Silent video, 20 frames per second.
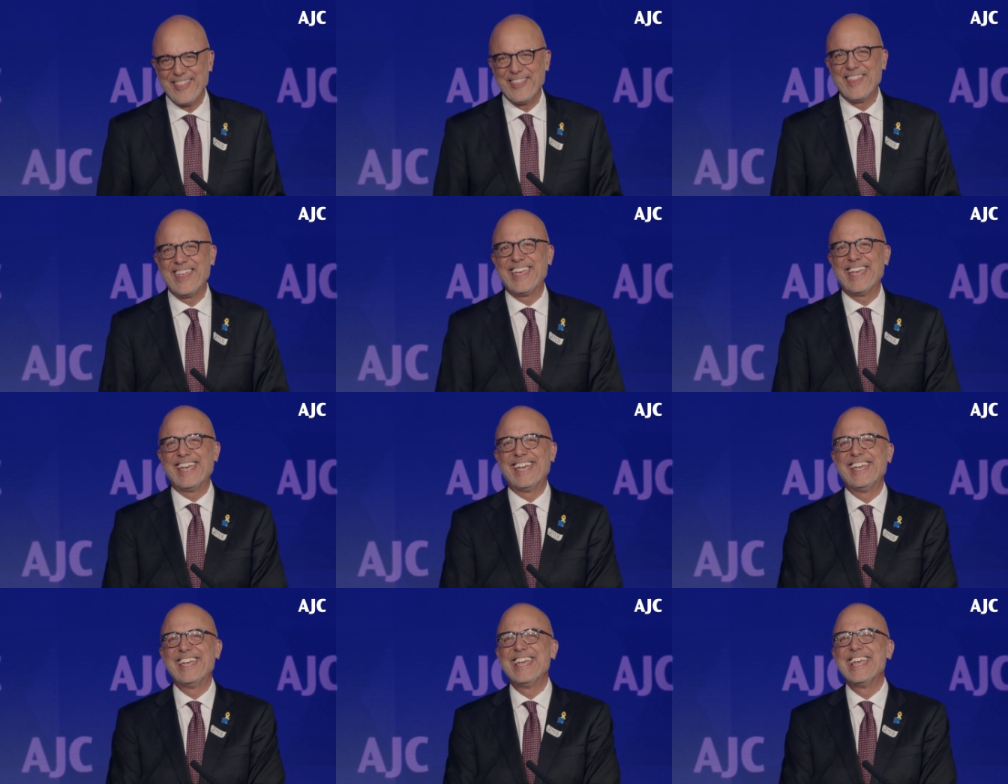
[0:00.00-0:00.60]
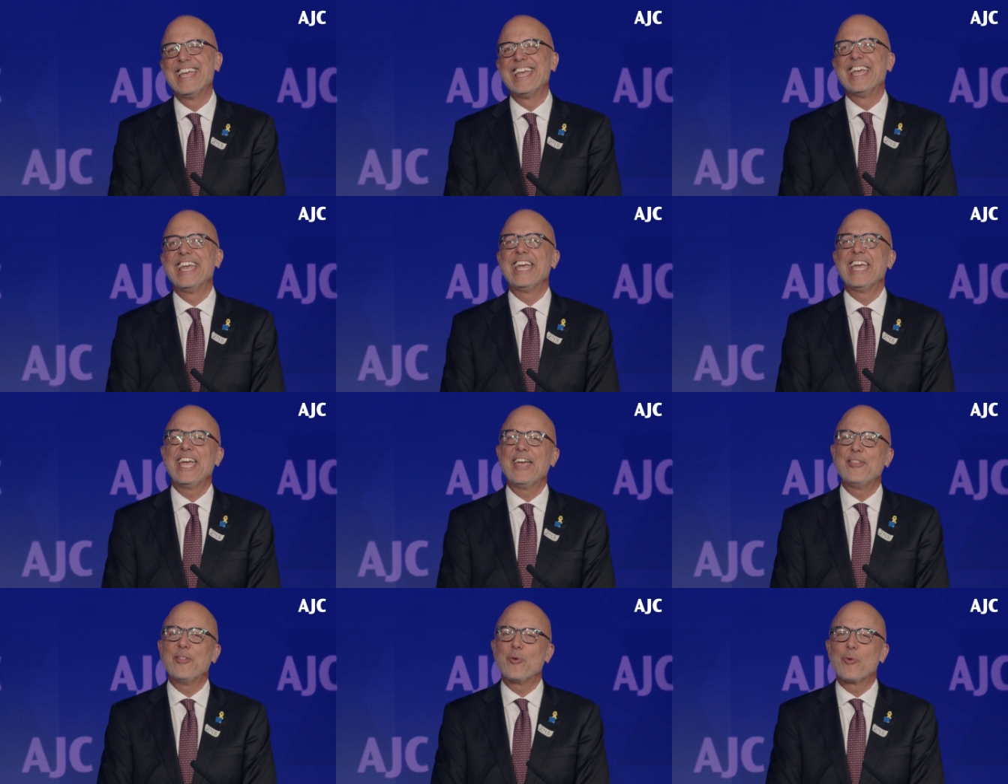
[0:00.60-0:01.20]
in, the,
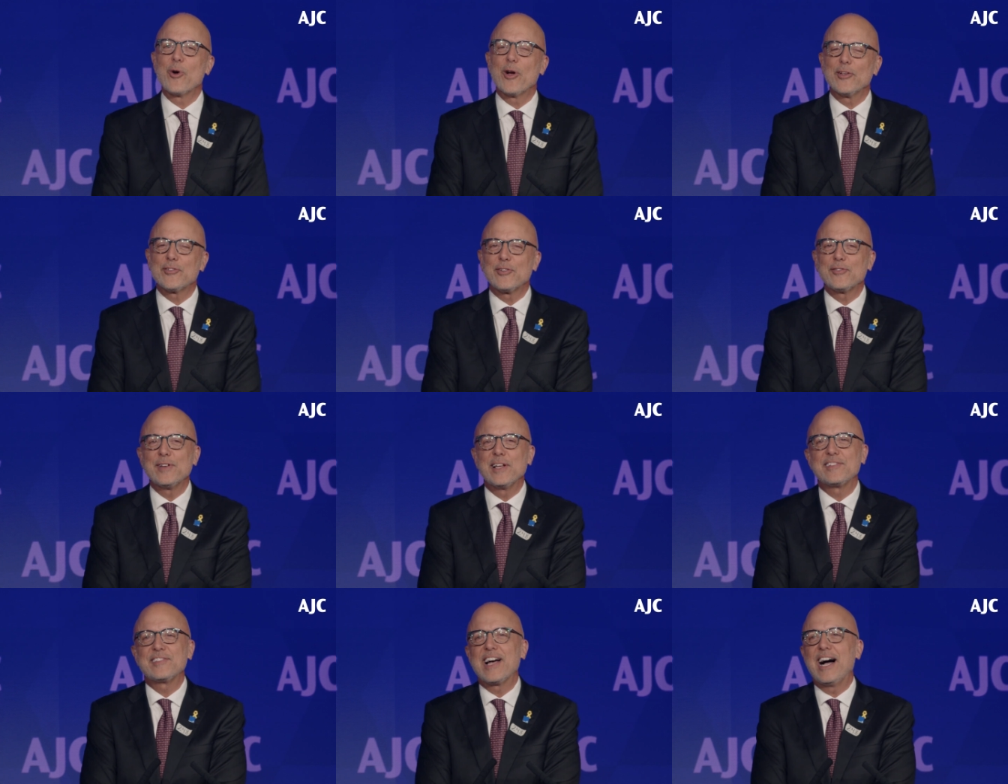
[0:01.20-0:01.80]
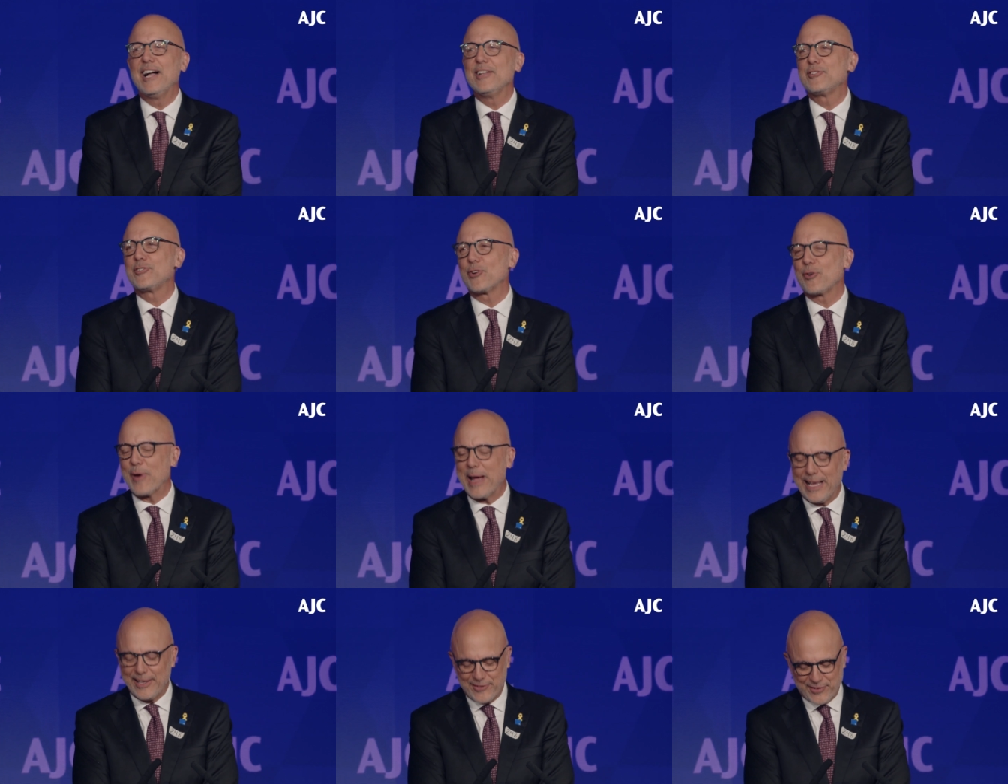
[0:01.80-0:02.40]
in the words of Natan
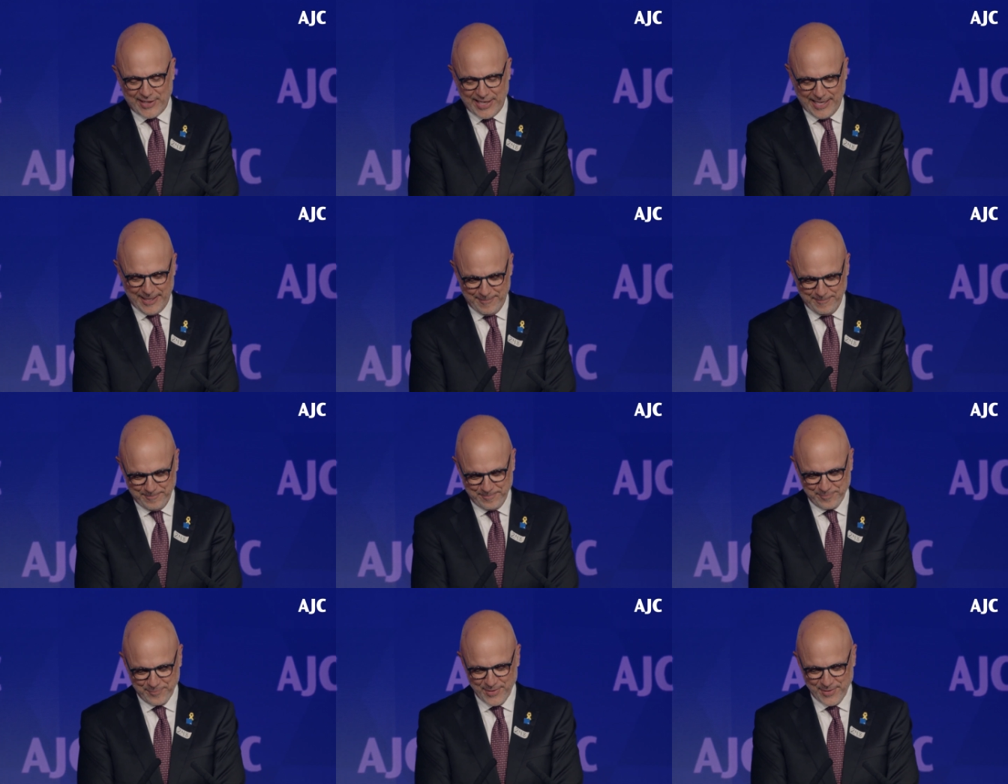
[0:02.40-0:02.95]
Sharansky,